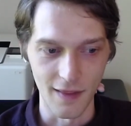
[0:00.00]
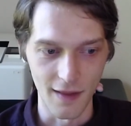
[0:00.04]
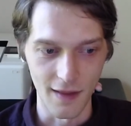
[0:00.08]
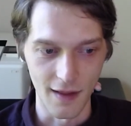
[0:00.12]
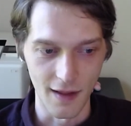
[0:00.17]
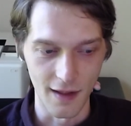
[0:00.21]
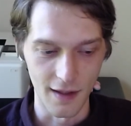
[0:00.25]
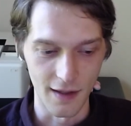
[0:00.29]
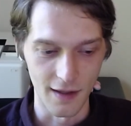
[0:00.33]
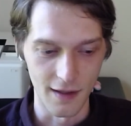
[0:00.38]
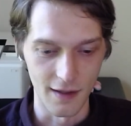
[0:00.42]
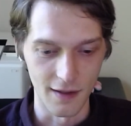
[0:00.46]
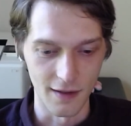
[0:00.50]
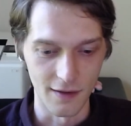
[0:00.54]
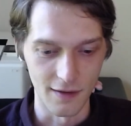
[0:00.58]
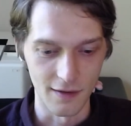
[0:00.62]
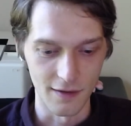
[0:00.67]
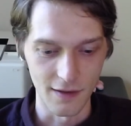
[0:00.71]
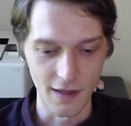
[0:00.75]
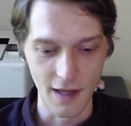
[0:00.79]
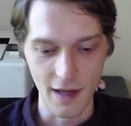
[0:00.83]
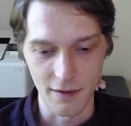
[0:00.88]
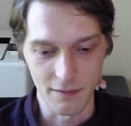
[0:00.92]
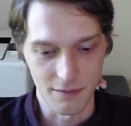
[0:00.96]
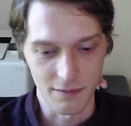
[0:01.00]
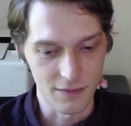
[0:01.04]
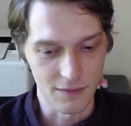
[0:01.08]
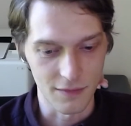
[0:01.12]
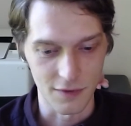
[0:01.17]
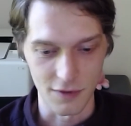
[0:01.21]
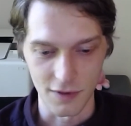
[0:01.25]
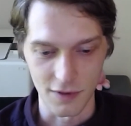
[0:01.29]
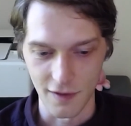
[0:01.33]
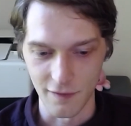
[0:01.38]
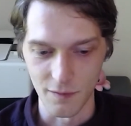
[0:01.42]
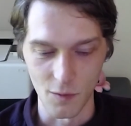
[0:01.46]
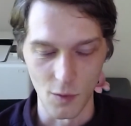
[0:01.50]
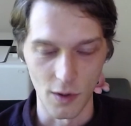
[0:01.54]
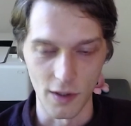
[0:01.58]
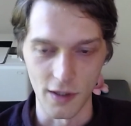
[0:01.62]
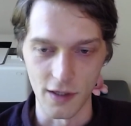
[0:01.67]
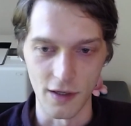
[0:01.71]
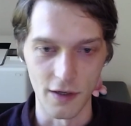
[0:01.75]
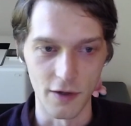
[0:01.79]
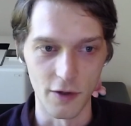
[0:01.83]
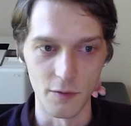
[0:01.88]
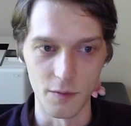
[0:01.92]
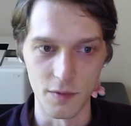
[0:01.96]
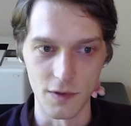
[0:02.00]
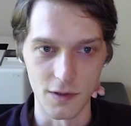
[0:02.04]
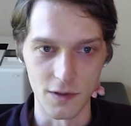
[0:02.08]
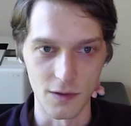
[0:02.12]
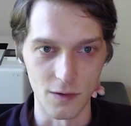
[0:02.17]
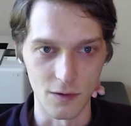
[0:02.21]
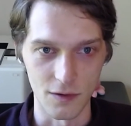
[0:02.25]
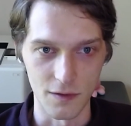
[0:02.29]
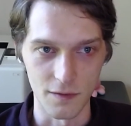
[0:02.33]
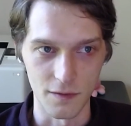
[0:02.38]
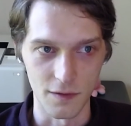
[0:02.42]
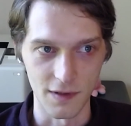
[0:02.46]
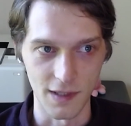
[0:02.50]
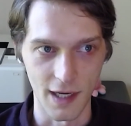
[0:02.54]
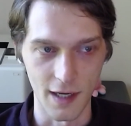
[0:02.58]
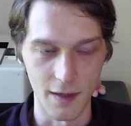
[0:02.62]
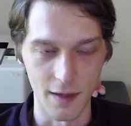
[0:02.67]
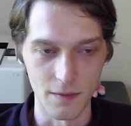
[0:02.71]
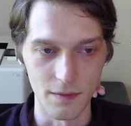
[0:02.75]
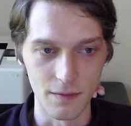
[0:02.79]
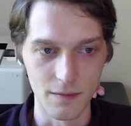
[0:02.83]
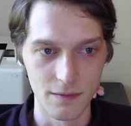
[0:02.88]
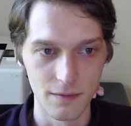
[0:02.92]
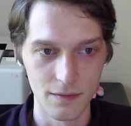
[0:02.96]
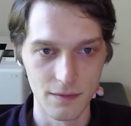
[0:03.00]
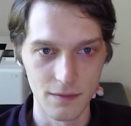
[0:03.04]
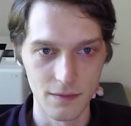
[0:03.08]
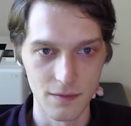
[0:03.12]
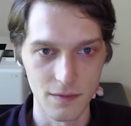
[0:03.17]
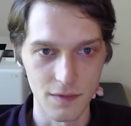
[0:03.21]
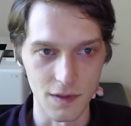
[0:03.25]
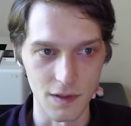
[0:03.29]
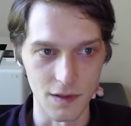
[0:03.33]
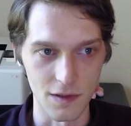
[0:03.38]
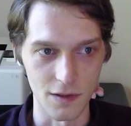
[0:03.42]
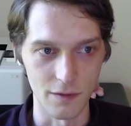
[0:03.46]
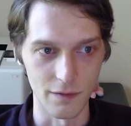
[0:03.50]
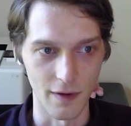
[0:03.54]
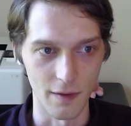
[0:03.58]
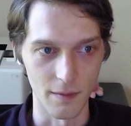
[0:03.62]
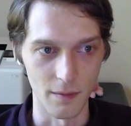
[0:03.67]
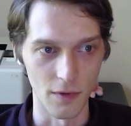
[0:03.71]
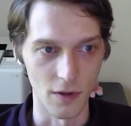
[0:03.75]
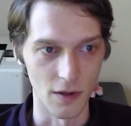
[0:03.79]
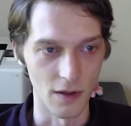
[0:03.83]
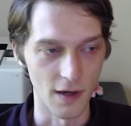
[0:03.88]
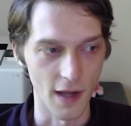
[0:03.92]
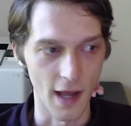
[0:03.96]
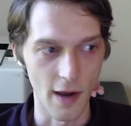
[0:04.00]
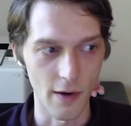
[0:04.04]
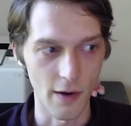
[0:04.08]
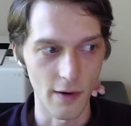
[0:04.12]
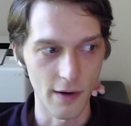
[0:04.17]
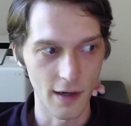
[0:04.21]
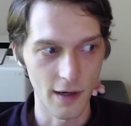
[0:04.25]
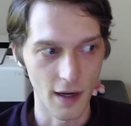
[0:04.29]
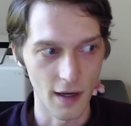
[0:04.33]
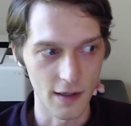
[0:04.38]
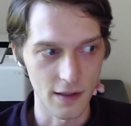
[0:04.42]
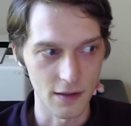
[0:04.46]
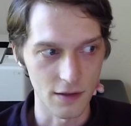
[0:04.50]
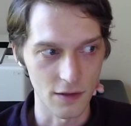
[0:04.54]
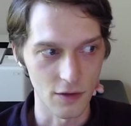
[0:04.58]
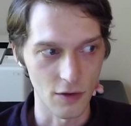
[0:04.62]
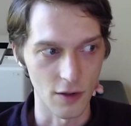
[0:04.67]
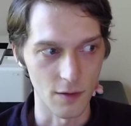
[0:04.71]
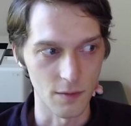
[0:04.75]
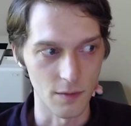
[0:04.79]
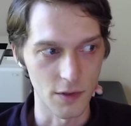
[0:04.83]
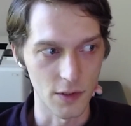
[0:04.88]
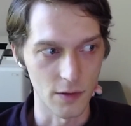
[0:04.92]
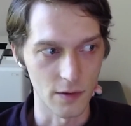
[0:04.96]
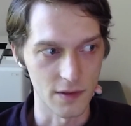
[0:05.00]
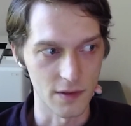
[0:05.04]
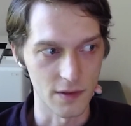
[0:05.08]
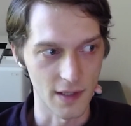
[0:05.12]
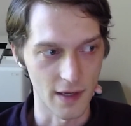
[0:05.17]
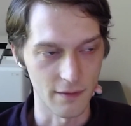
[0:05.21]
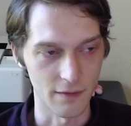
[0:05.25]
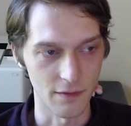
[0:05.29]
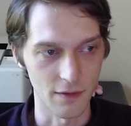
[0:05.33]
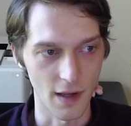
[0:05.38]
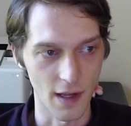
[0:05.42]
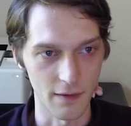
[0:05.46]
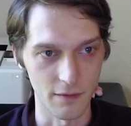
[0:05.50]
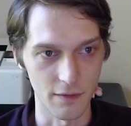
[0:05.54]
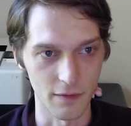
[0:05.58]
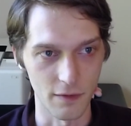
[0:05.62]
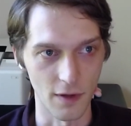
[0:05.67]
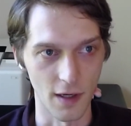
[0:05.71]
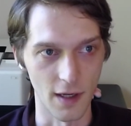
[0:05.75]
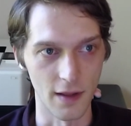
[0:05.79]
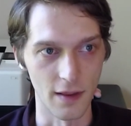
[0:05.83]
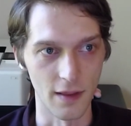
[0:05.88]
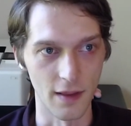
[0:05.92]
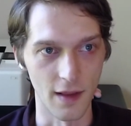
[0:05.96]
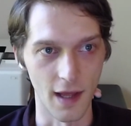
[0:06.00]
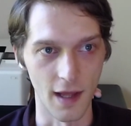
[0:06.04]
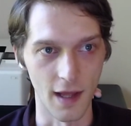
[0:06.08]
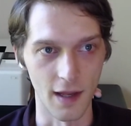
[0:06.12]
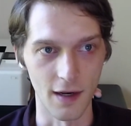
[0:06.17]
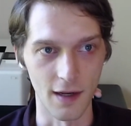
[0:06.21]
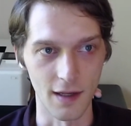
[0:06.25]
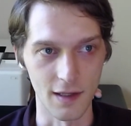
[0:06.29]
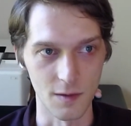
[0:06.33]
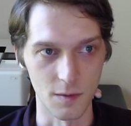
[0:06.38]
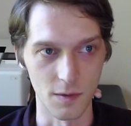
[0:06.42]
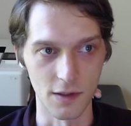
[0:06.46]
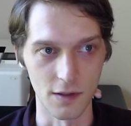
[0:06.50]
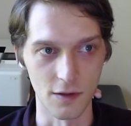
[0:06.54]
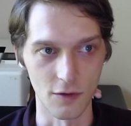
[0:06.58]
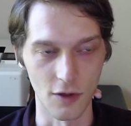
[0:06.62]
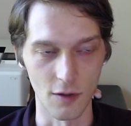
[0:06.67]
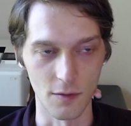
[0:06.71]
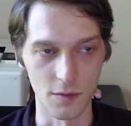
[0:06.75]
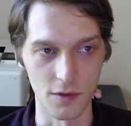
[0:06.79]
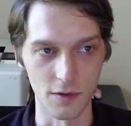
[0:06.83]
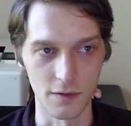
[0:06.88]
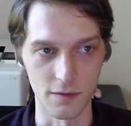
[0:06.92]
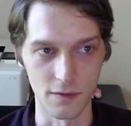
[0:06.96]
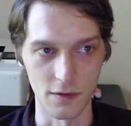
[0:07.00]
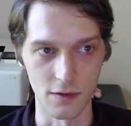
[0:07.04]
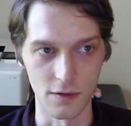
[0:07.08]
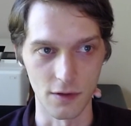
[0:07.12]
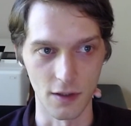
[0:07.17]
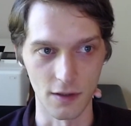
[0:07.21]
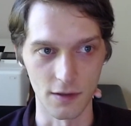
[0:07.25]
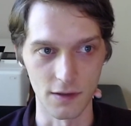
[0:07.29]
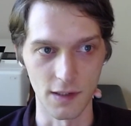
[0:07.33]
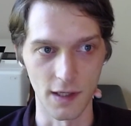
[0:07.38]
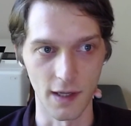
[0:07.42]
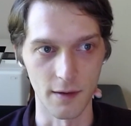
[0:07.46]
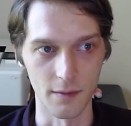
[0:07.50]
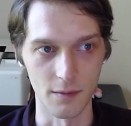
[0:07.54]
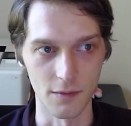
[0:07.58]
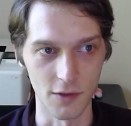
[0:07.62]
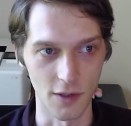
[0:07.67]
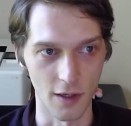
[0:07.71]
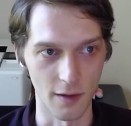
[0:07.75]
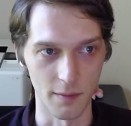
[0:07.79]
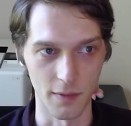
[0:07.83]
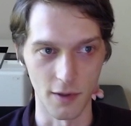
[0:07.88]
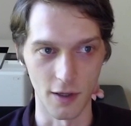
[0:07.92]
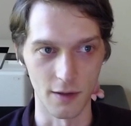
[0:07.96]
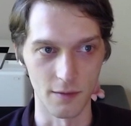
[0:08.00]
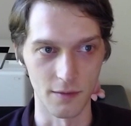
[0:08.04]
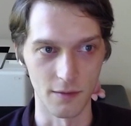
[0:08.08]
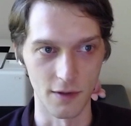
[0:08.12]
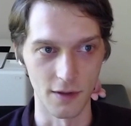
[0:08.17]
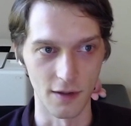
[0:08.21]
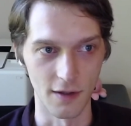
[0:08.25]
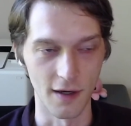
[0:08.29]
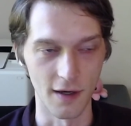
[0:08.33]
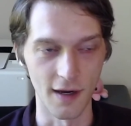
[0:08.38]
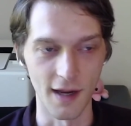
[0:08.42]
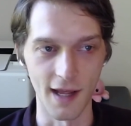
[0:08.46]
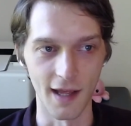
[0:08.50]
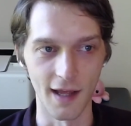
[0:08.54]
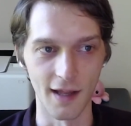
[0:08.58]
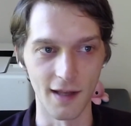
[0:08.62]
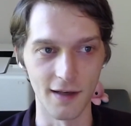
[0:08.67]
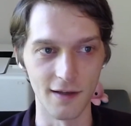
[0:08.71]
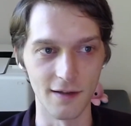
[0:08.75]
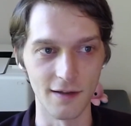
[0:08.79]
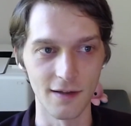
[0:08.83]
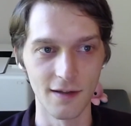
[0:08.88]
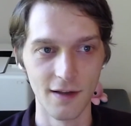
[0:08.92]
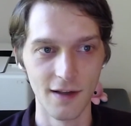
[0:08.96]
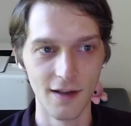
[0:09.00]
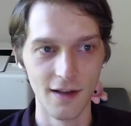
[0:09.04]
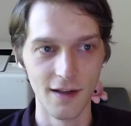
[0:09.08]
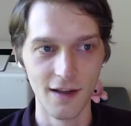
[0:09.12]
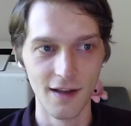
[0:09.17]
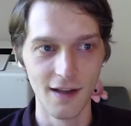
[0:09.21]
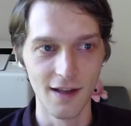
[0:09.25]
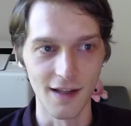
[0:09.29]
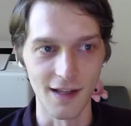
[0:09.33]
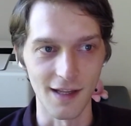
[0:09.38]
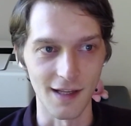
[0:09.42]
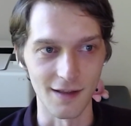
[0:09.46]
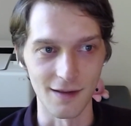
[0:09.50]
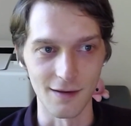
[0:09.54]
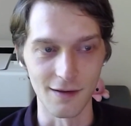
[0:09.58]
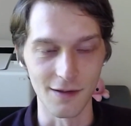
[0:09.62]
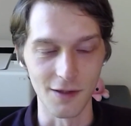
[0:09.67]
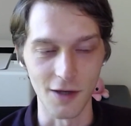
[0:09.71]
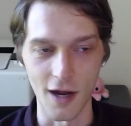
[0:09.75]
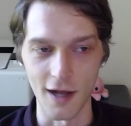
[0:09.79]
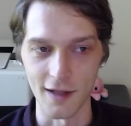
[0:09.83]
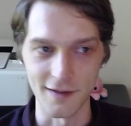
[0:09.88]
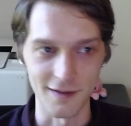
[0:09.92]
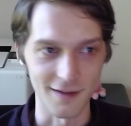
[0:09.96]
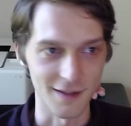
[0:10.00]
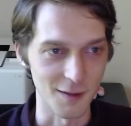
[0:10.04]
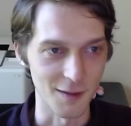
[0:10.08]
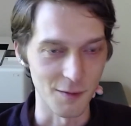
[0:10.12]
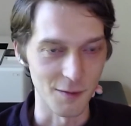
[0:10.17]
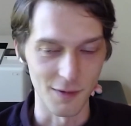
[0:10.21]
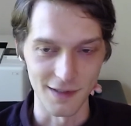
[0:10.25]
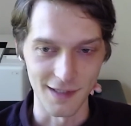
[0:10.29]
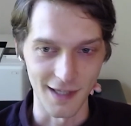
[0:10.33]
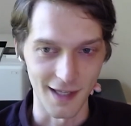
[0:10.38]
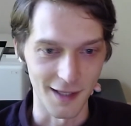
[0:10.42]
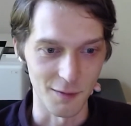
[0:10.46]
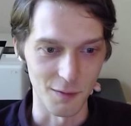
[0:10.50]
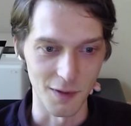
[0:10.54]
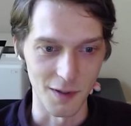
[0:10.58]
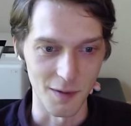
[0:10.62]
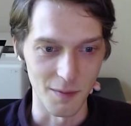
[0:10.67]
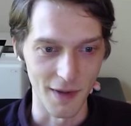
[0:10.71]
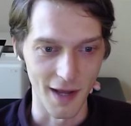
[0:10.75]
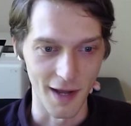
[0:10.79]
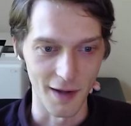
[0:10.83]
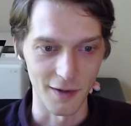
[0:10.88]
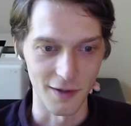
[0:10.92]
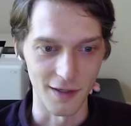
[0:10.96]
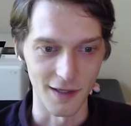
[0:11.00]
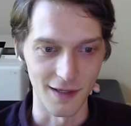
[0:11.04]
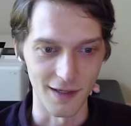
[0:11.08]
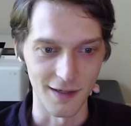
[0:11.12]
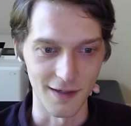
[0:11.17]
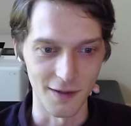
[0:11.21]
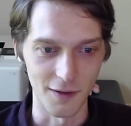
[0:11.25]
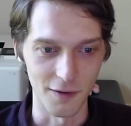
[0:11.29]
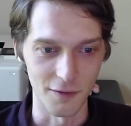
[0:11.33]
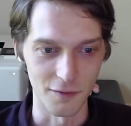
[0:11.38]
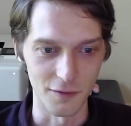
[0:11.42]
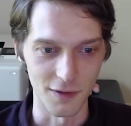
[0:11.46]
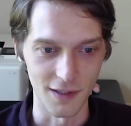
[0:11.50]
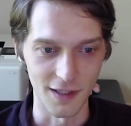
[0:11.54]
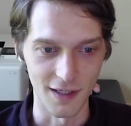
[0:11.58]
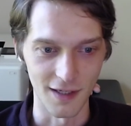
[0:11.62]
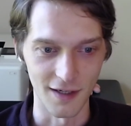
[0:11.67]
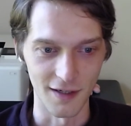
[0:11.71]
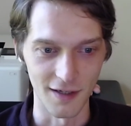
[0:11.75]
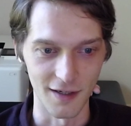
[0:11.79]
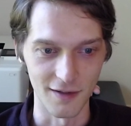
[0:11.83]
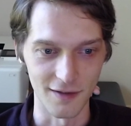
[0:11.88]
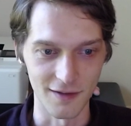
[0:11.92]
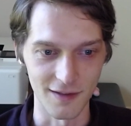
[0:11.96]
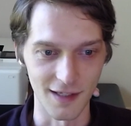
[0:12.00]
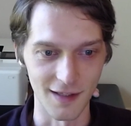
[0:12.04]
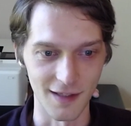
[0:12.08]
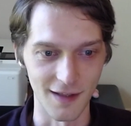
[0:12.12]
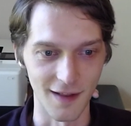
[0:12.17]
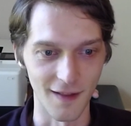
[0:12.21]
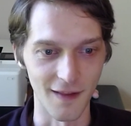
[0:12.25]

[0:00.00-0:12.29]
And then, just have been working on open source full time since November. And how I got into crypto is I have a friend that has been into crypto for a long time, John Palmer, and he'd constantly been telling me about it over the years.